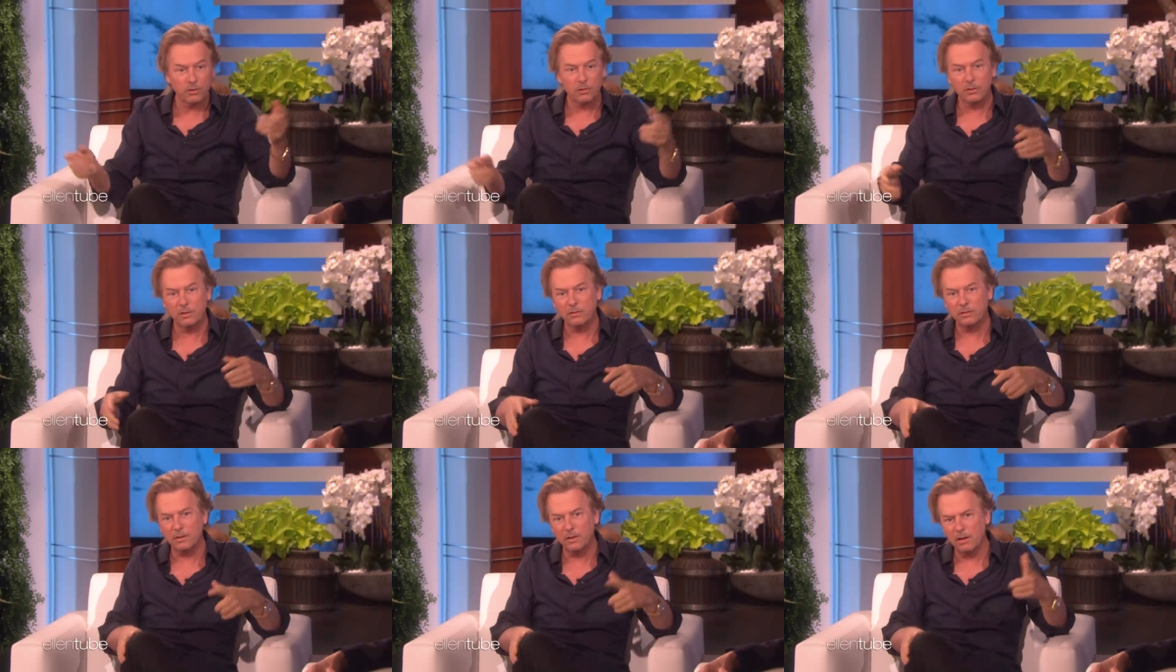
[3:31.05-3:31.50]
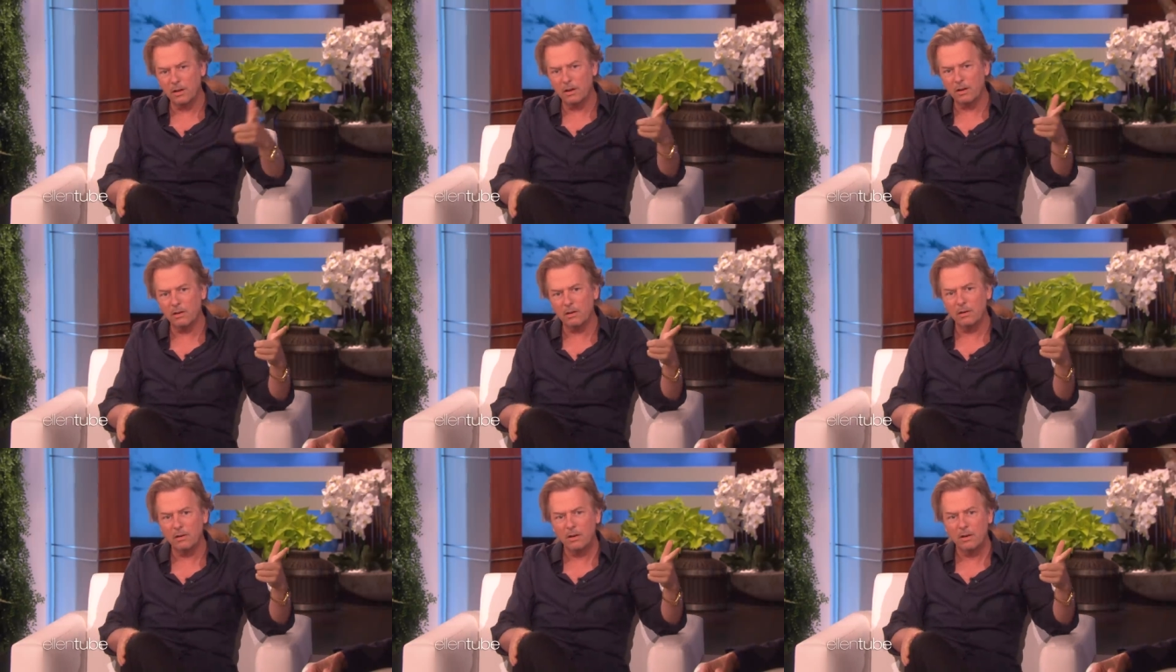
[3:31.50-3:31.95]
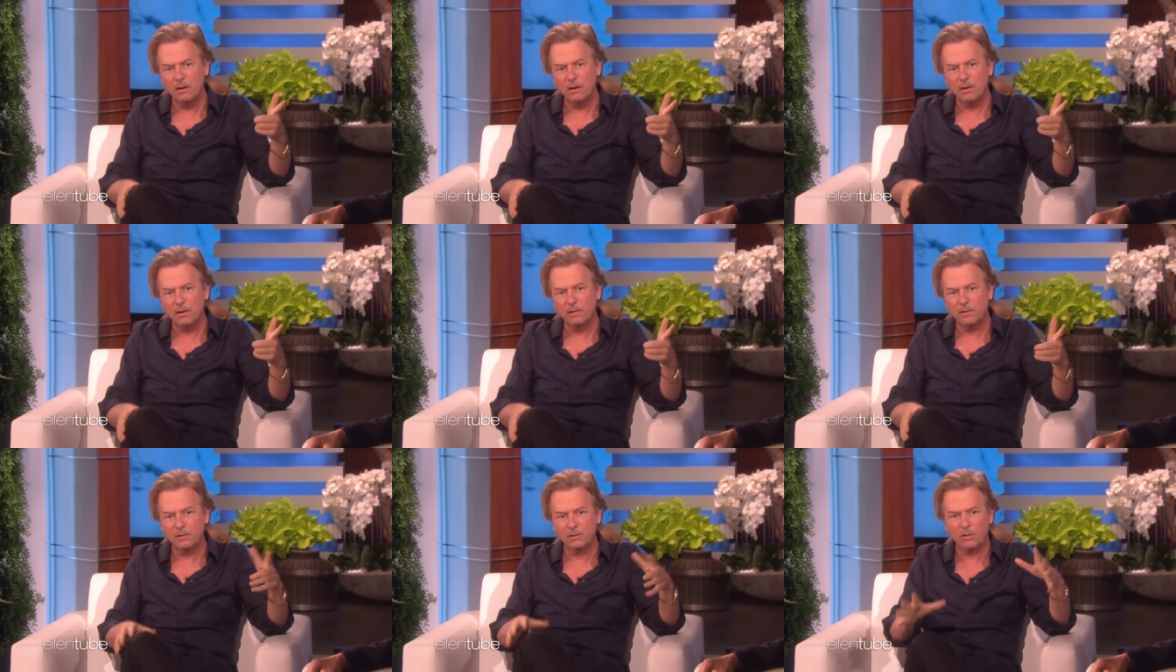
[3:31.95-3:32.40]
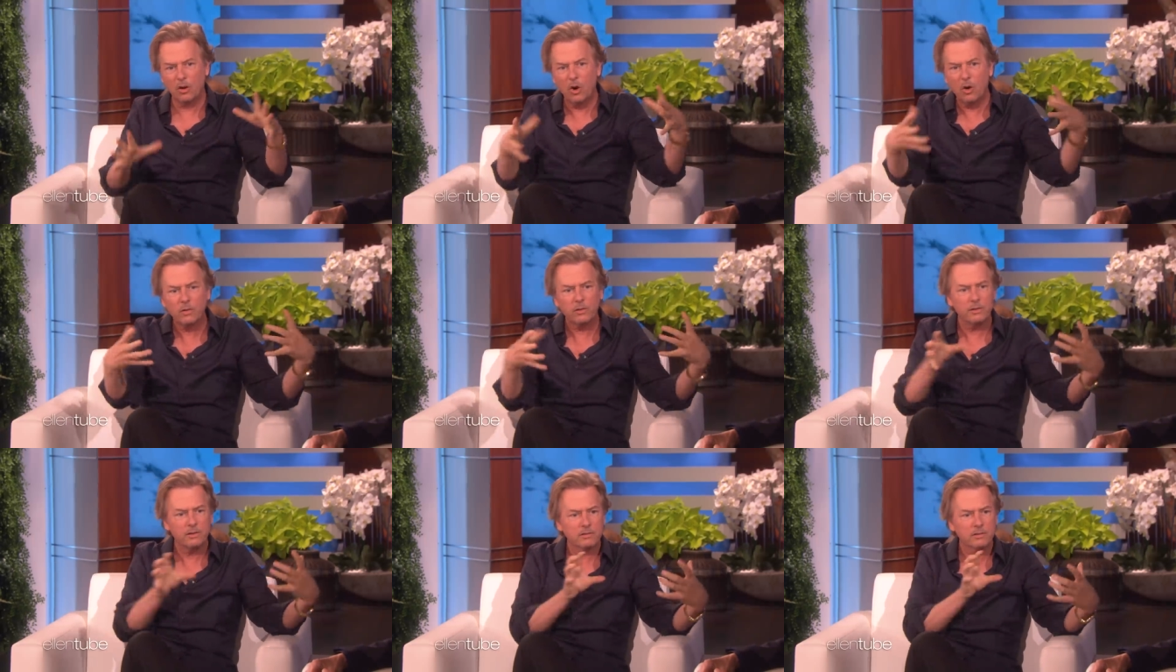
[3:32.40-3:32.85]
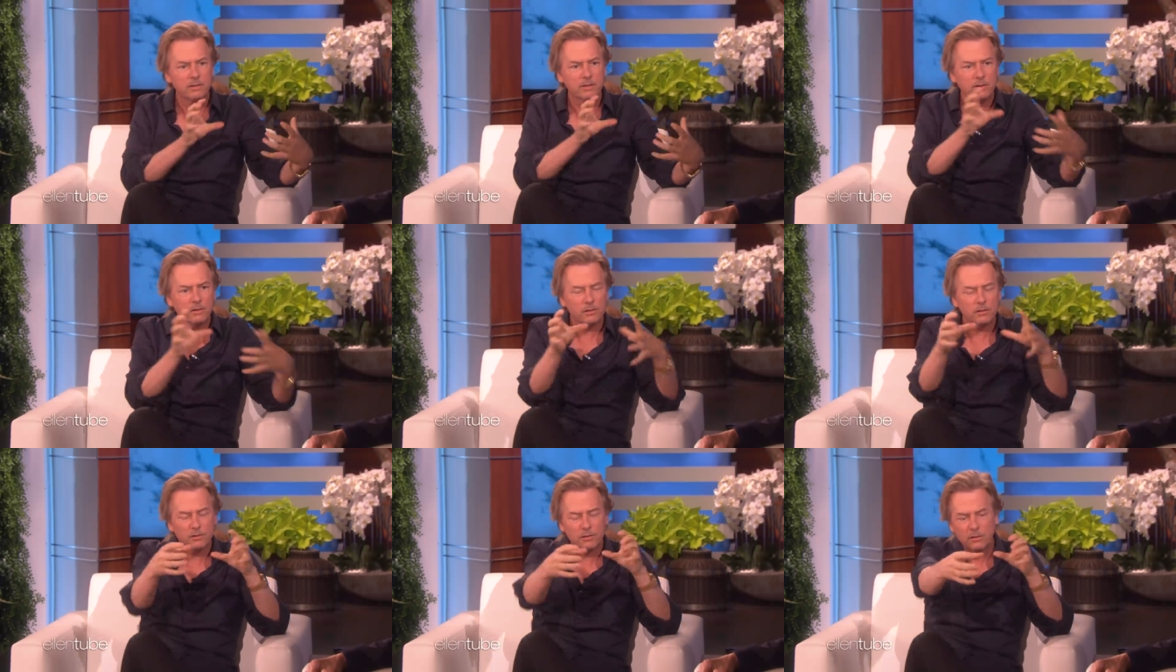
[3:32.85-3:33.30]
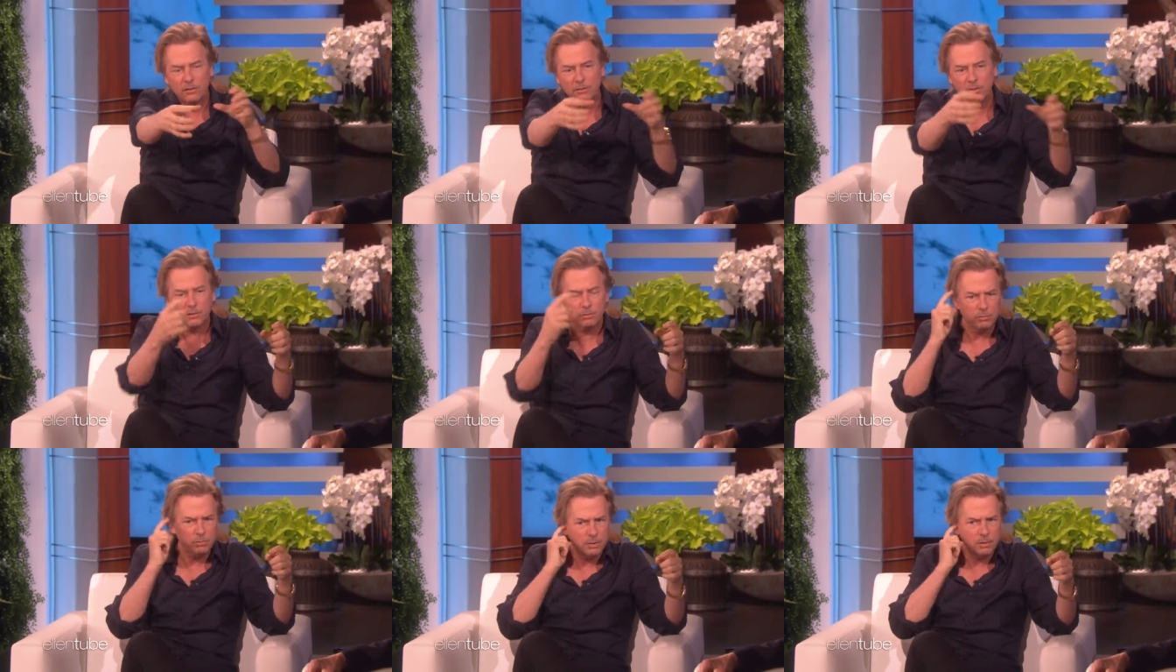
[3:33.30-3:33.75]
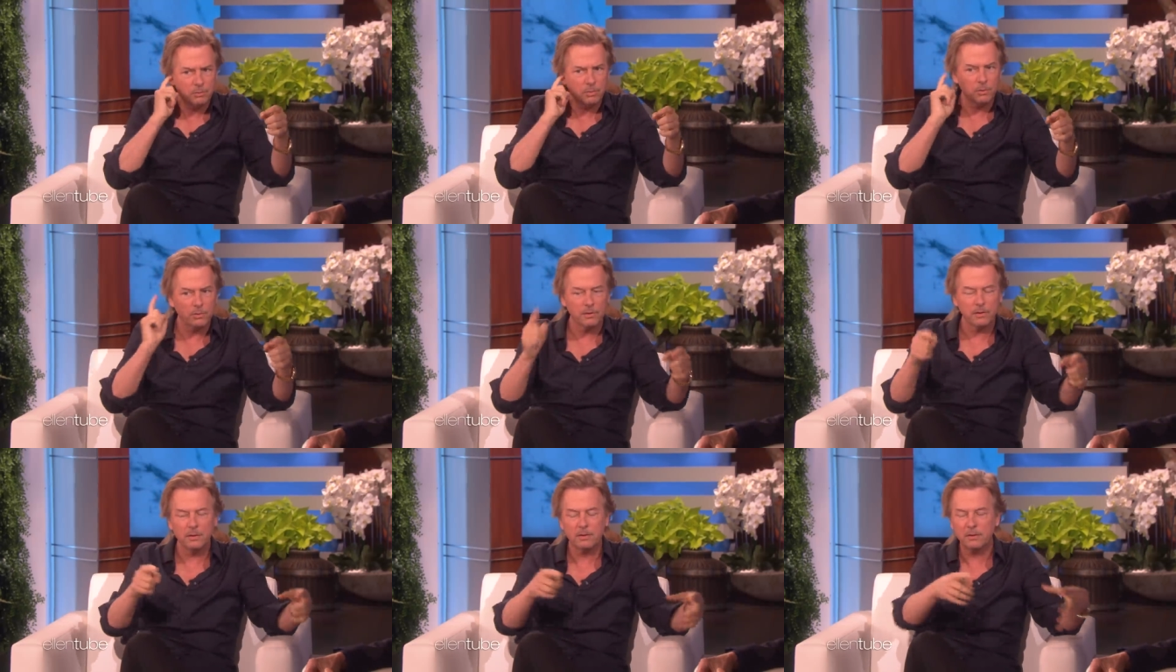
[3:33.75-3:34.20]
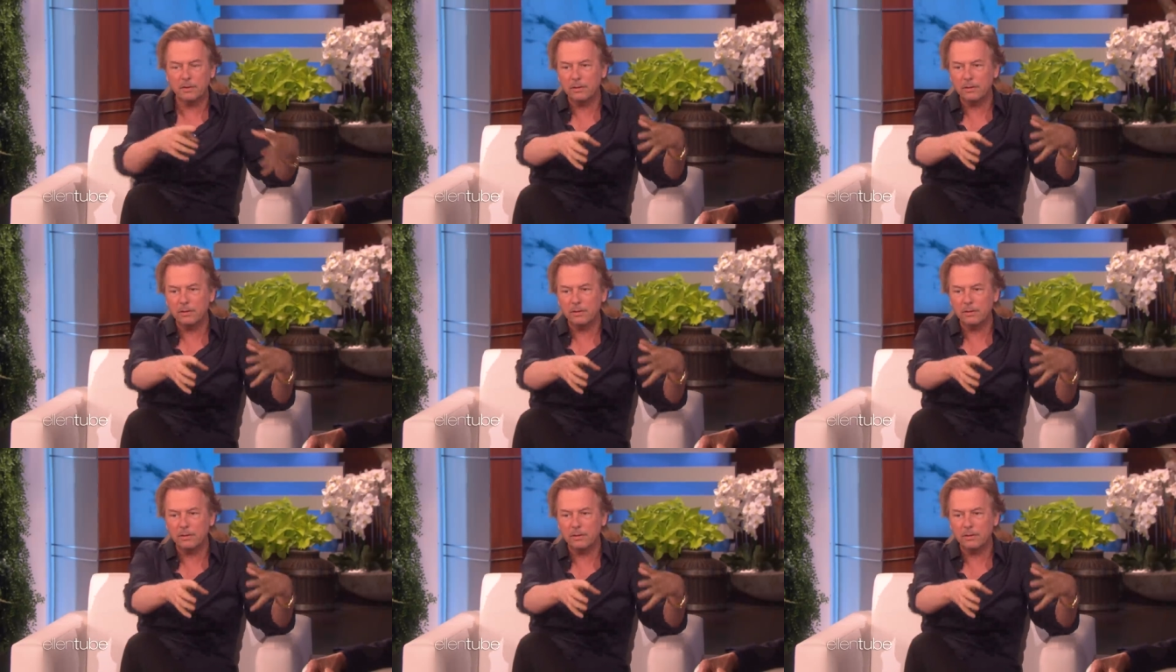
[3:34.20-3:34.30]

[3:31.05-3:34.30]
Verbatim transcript: So I said, oh, there's all these Secret Service people here.